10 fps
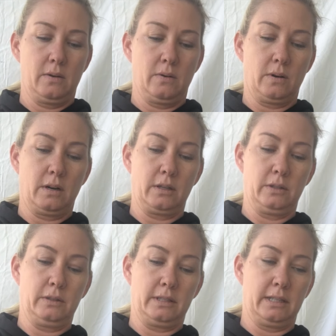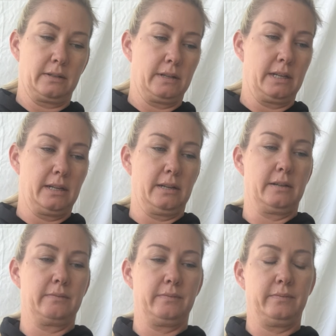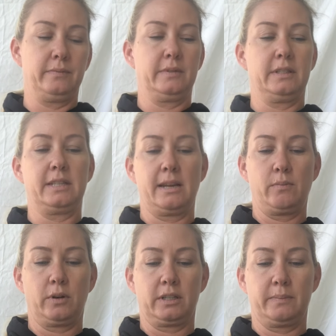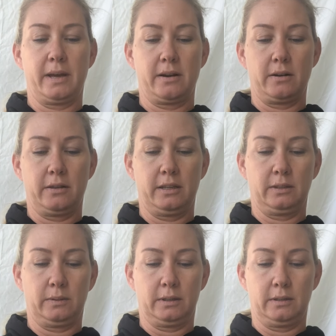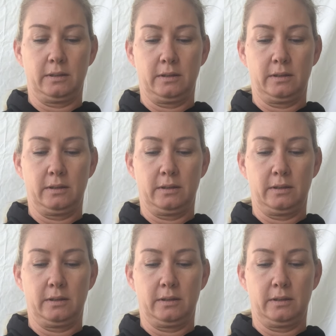or a glue stick right here. The tape works better on this one.